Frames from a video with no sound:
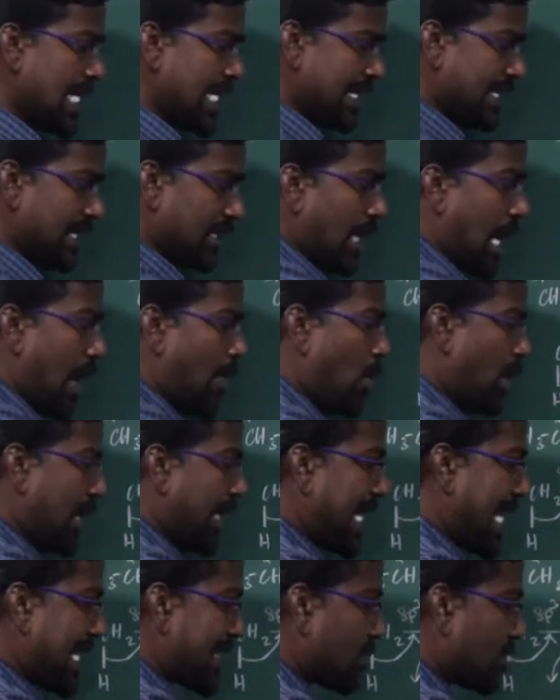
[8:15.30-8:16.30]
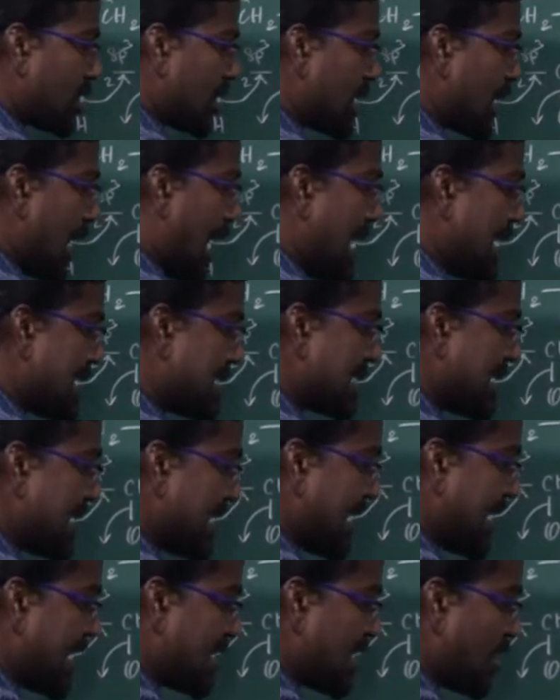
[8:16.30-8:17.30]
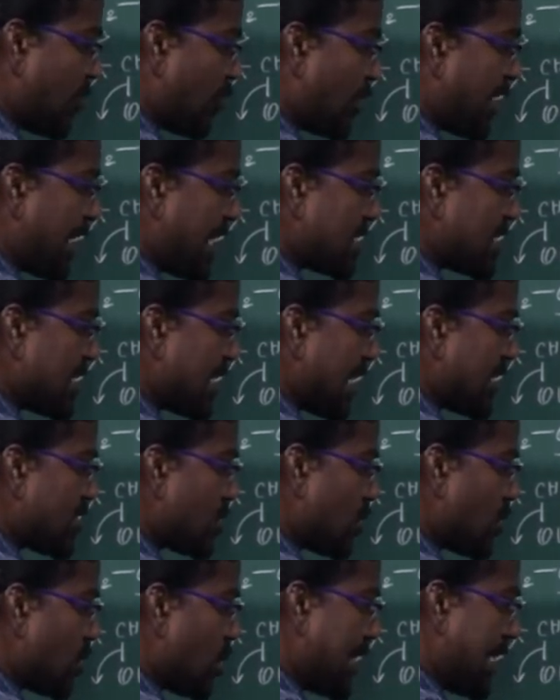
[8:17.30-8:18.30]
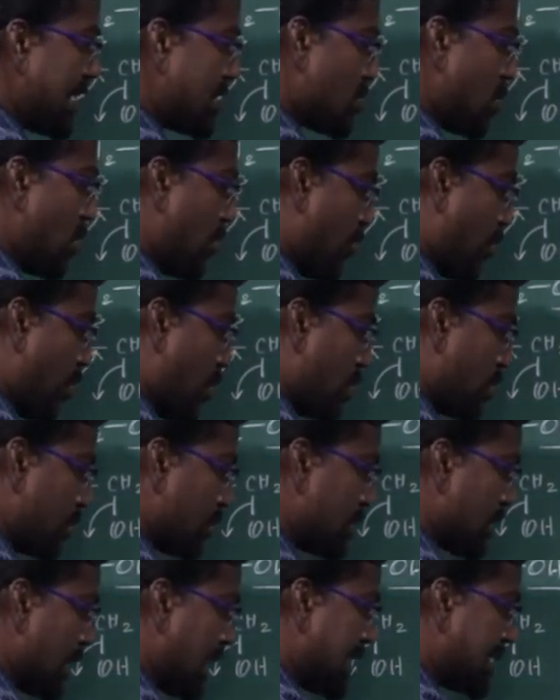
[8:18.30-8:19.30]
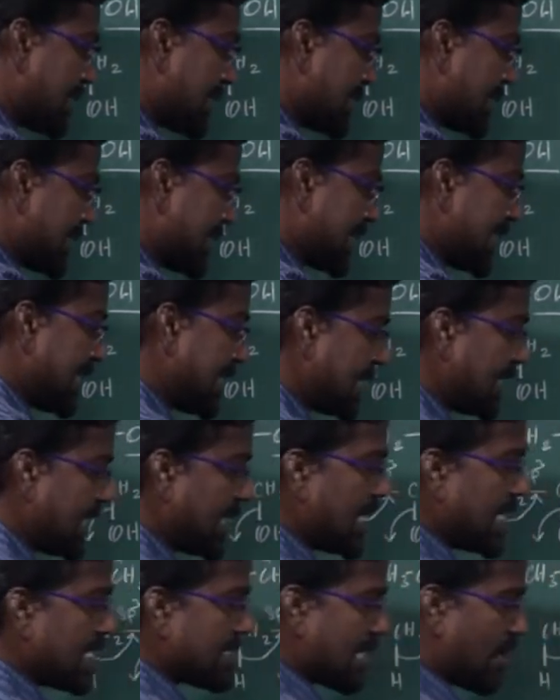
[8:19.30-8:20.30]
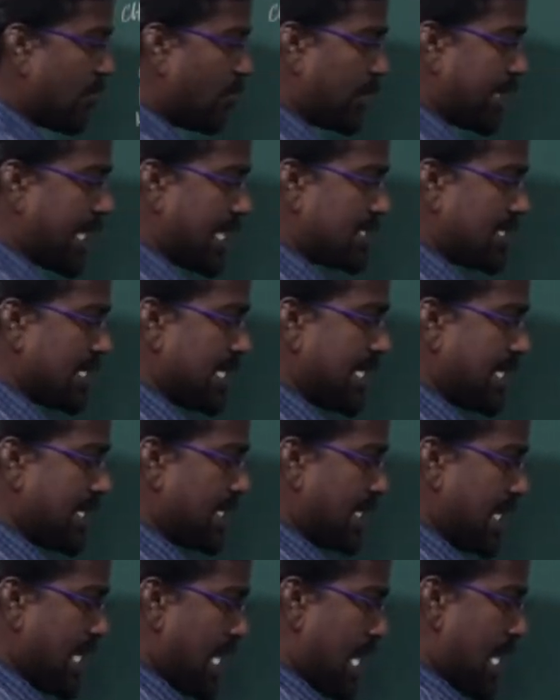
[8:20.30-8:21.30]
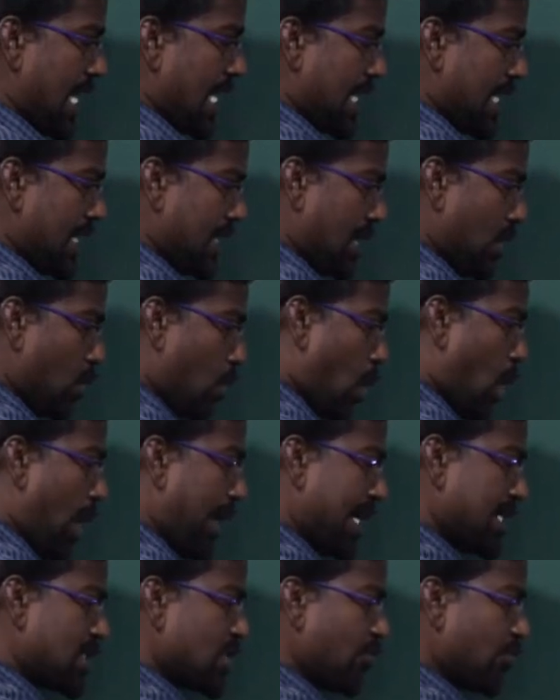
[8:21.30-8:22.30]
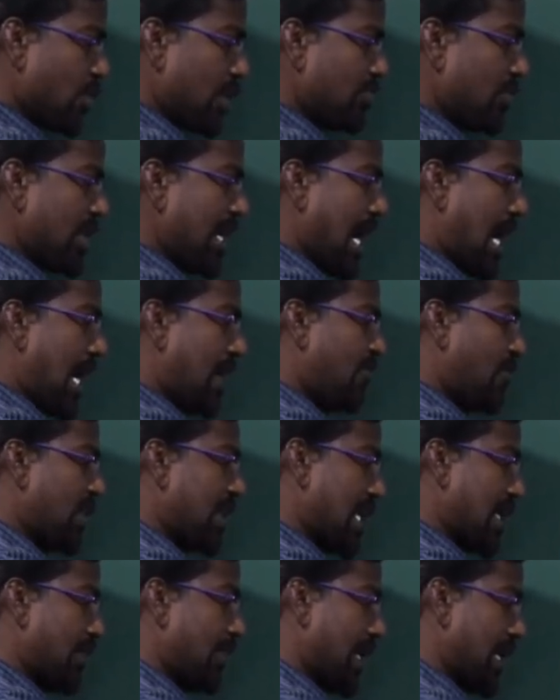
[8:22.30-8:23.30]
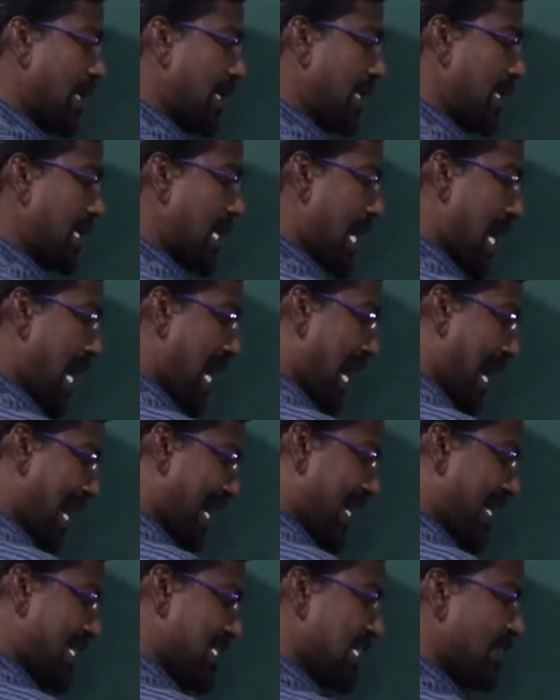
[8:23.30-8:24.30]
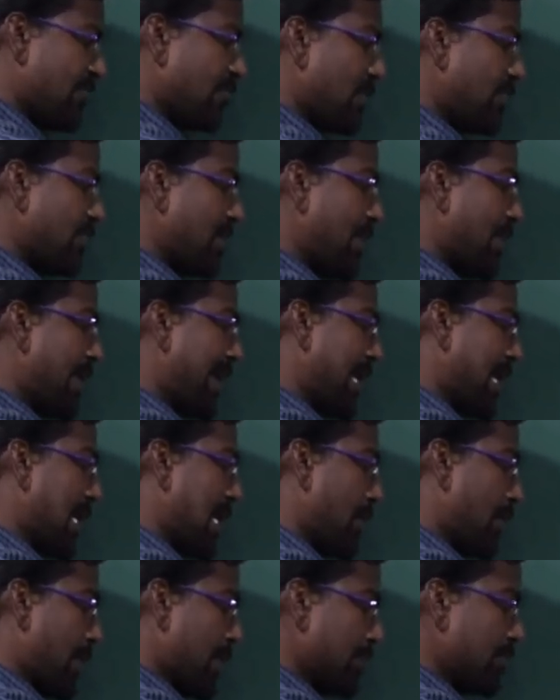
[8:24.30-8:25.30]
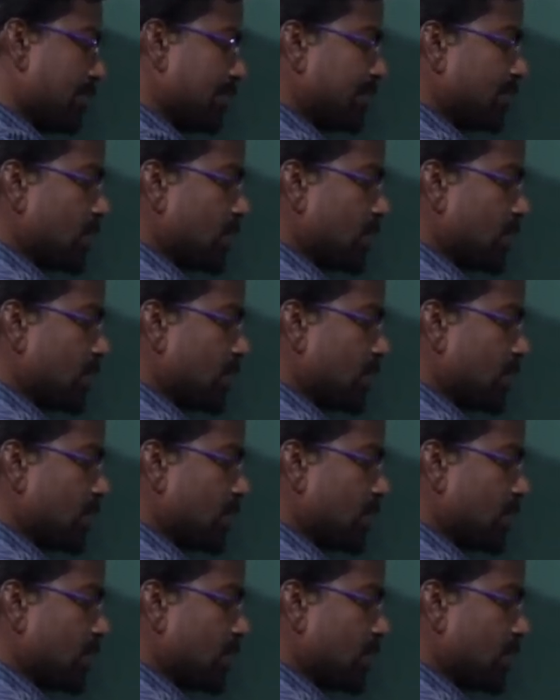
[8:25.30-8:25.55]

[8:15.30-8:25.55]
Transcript: In the compound react with the concentrated sulfuric acid, H2SO4, concentrated sulfuric acid. In the OH from the alpha carbon, hydrogen from the beta carbon.